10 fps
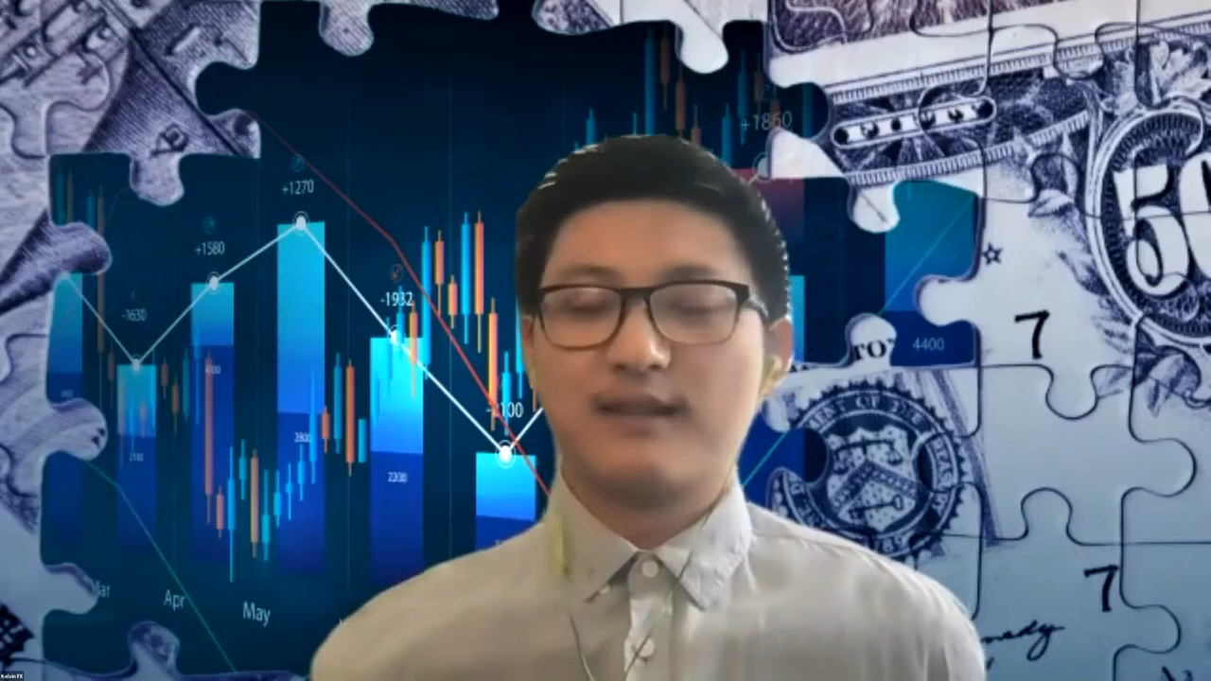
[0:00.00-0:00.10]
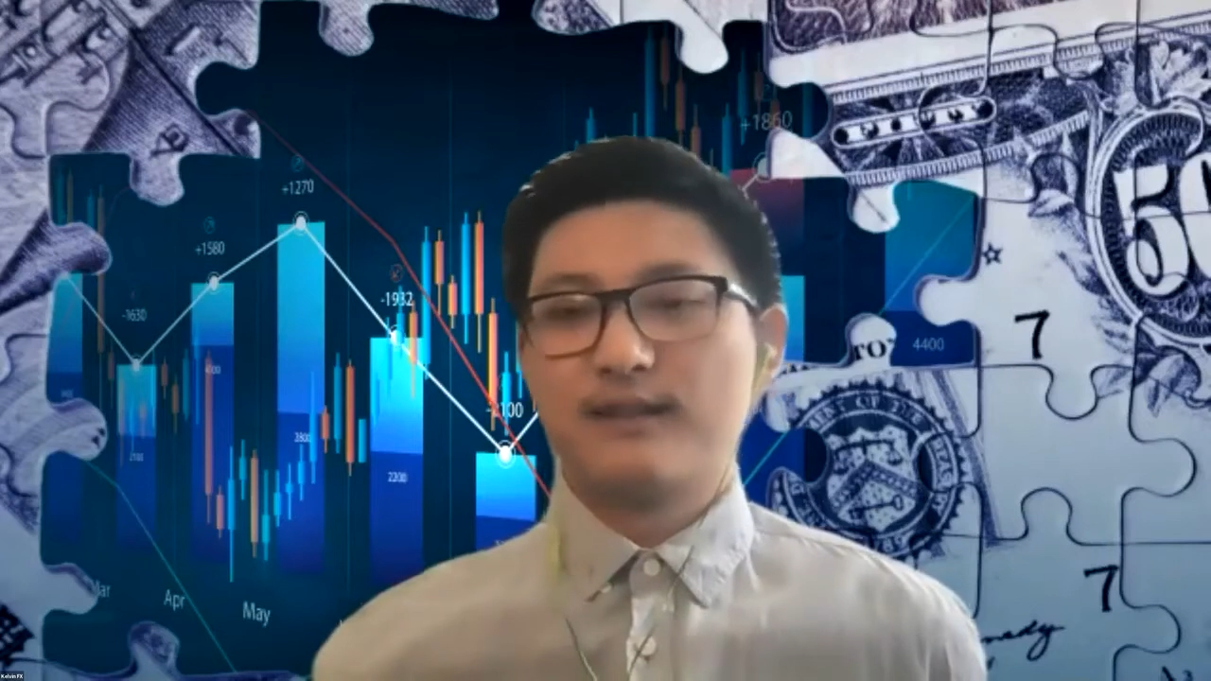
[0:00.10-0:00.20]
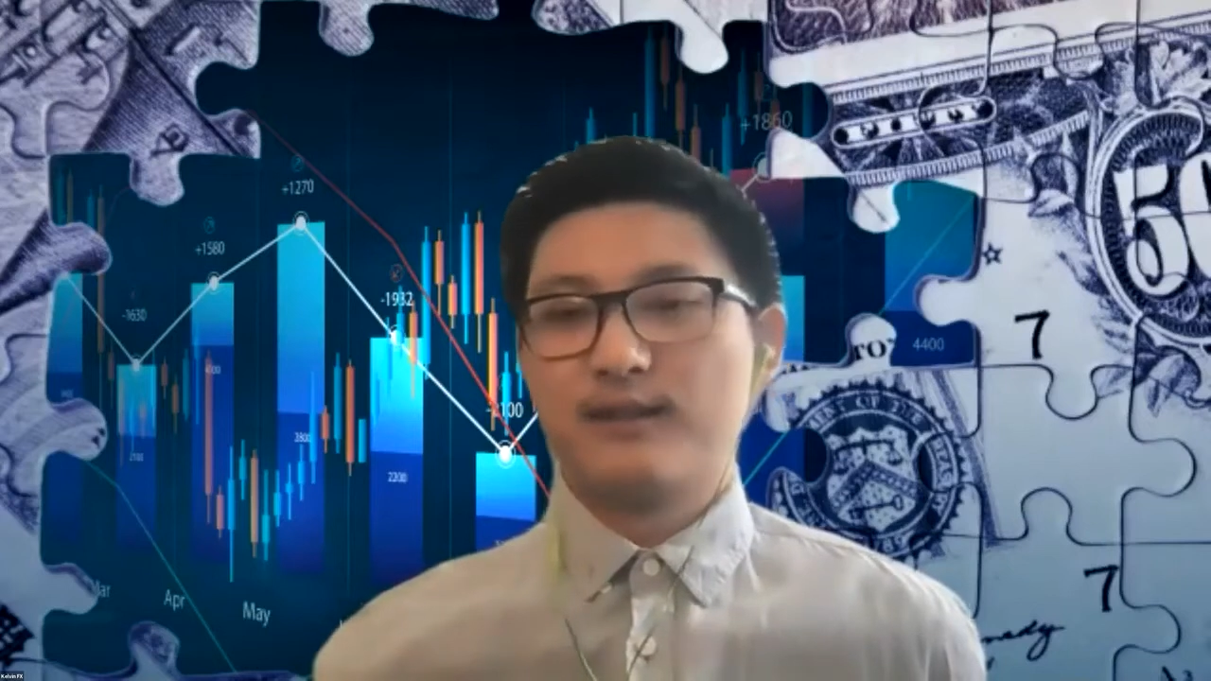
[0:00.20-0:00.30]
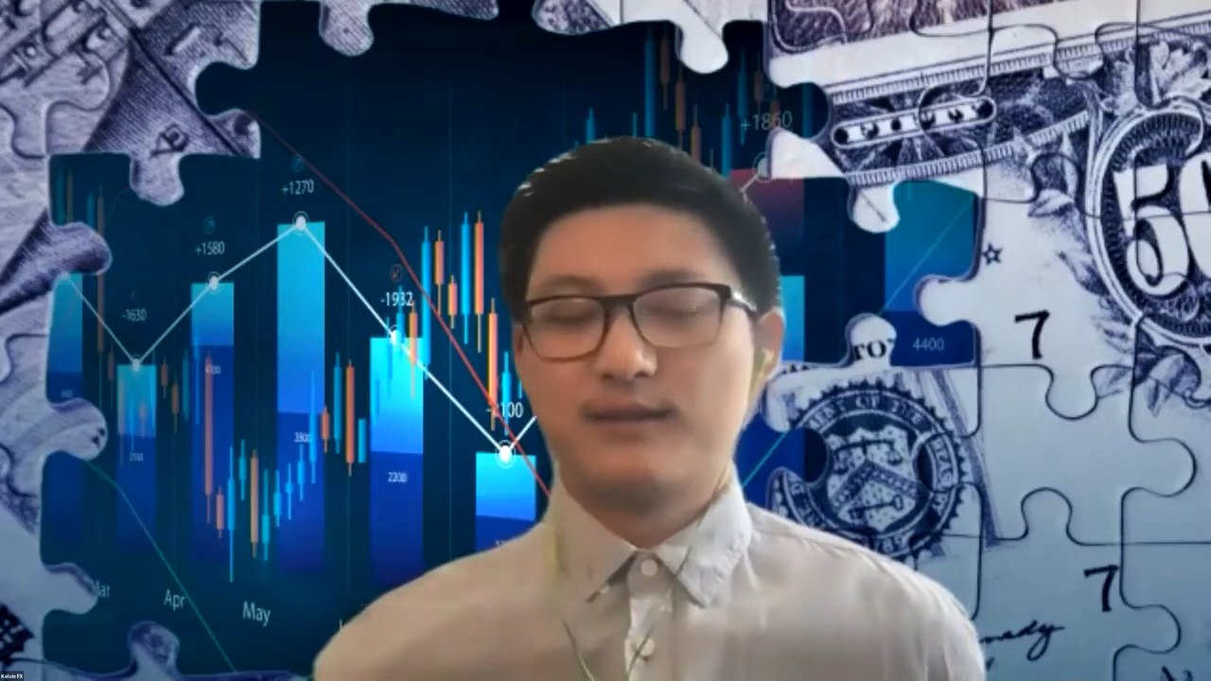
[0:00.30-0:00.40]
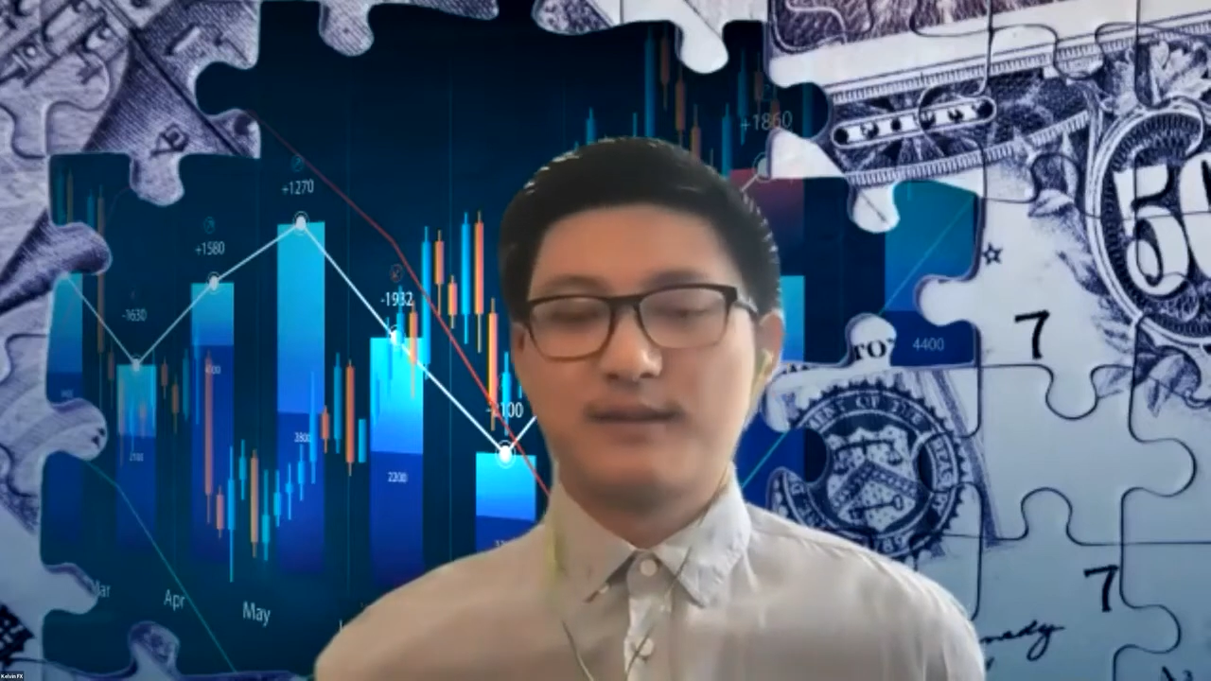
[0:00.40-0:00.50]

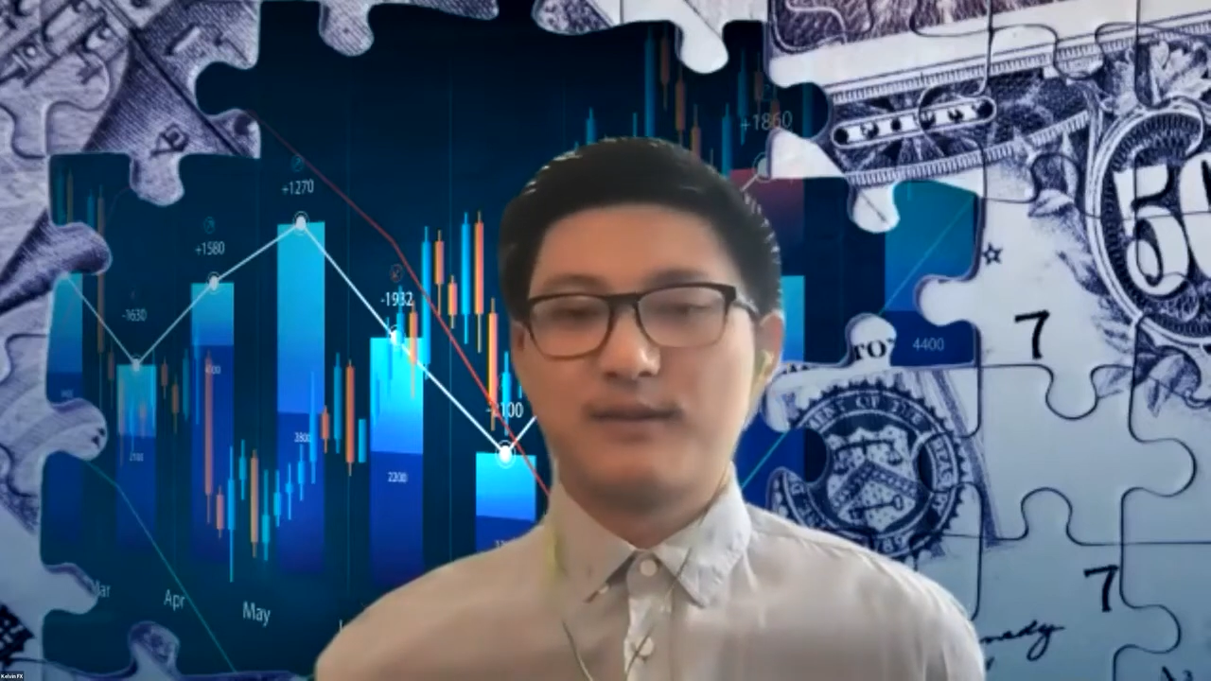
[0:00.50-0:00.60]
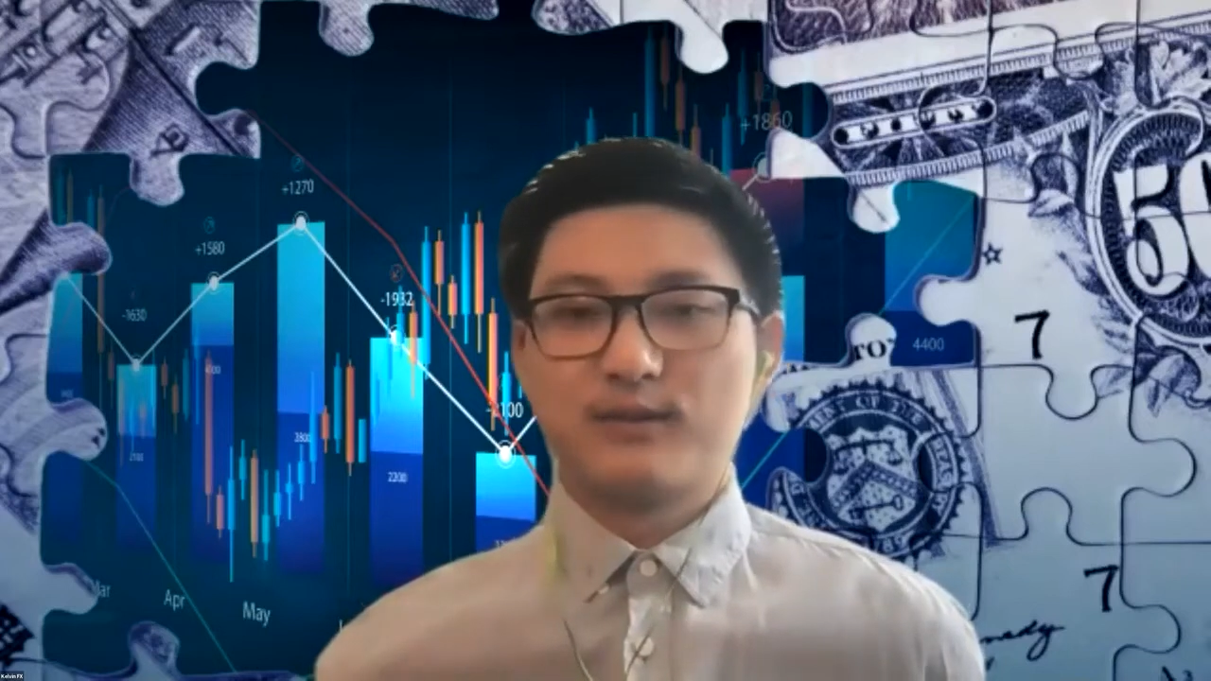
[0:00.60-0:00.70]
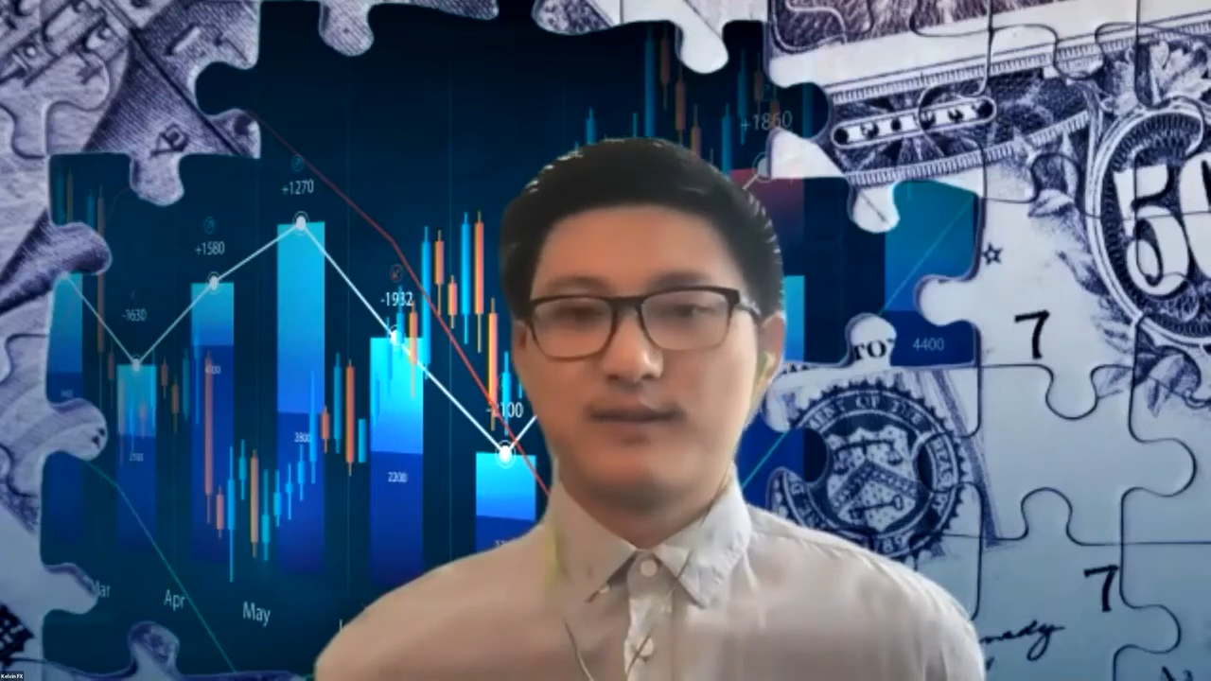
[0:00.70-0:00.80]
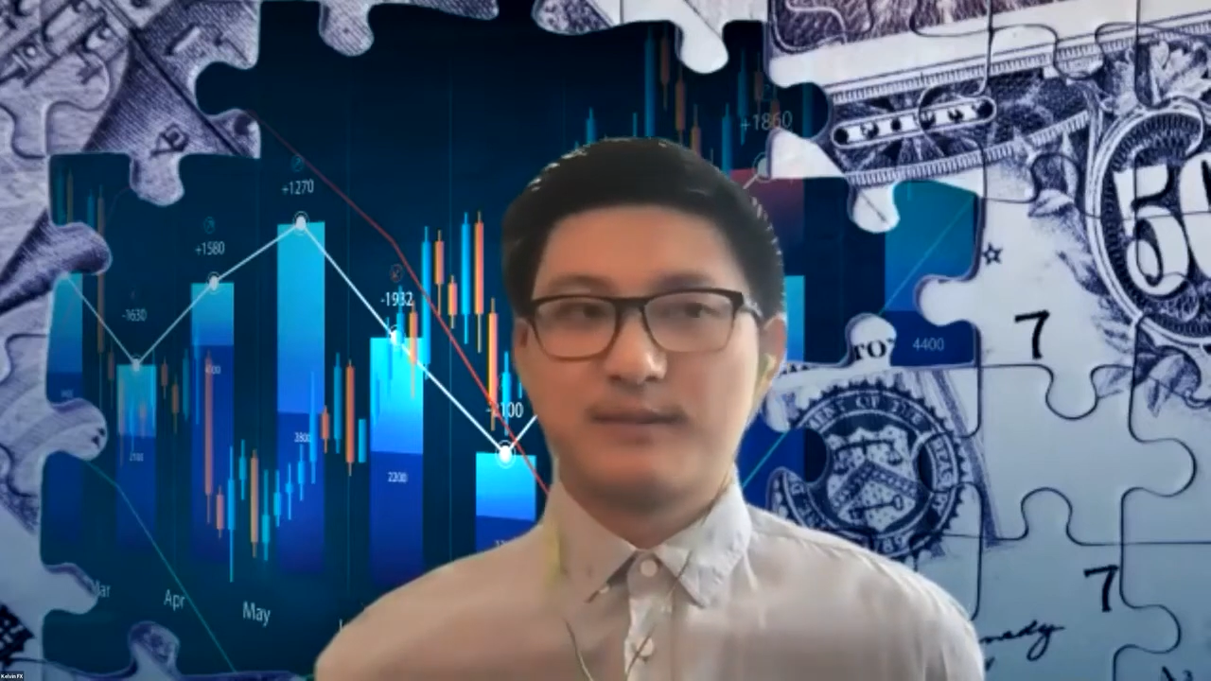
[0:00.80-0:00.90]
there was